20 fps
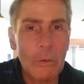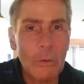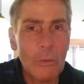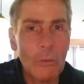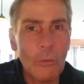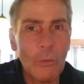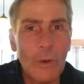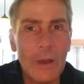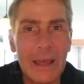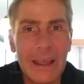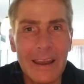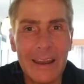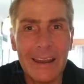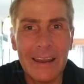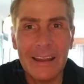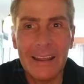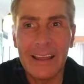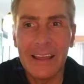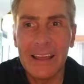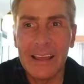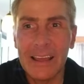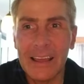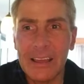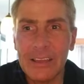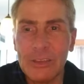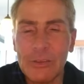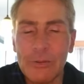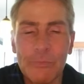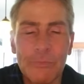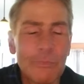when
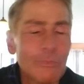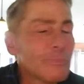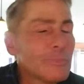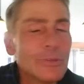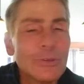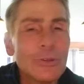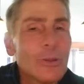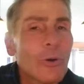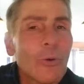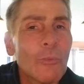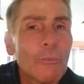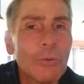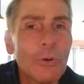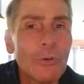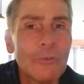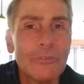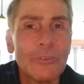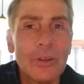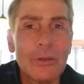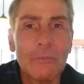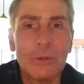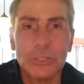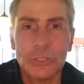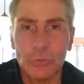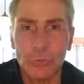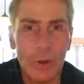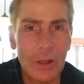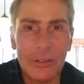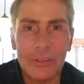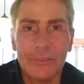you don't put very much
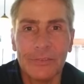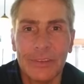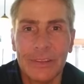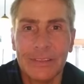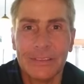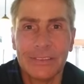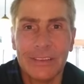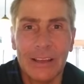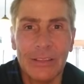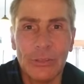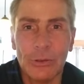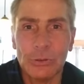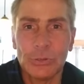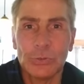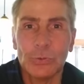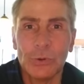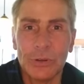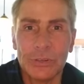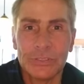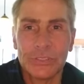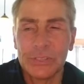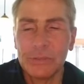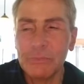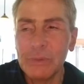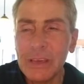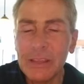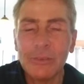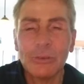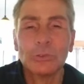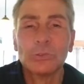relevance on those words, to
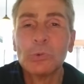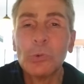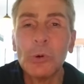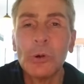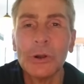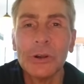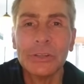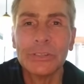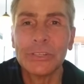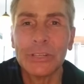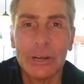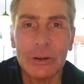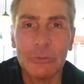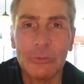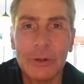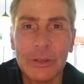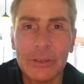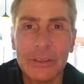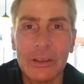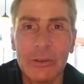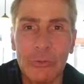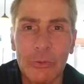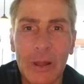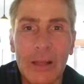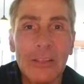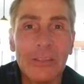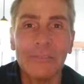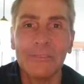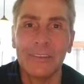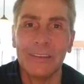me, those words are really
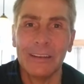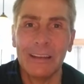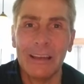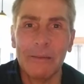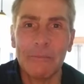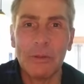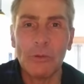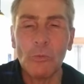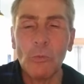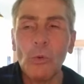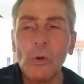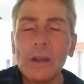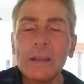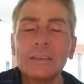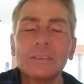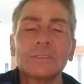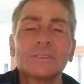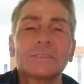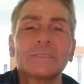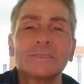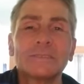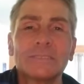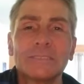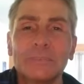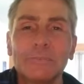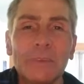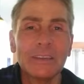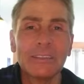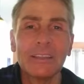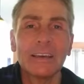irrelevant. I mean, what is,
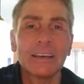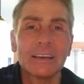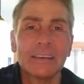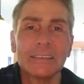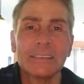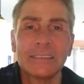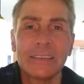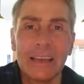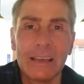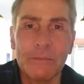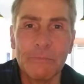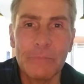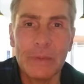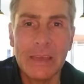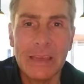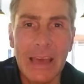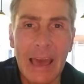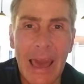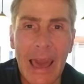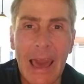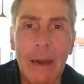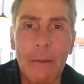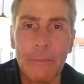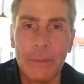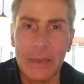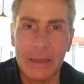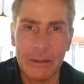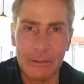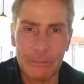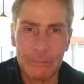to like I said, being
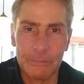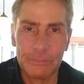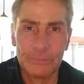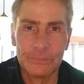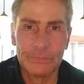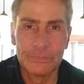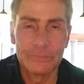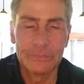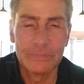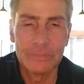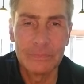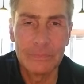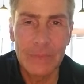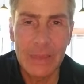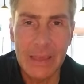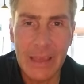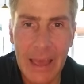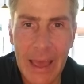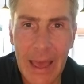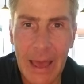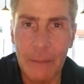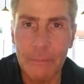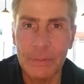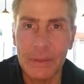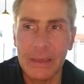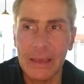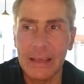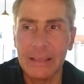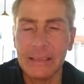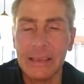happy
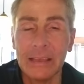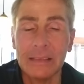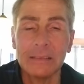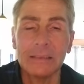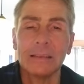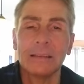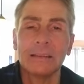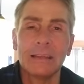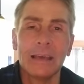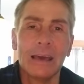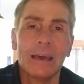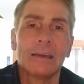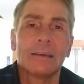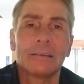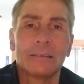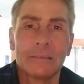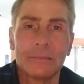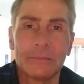at the end of the day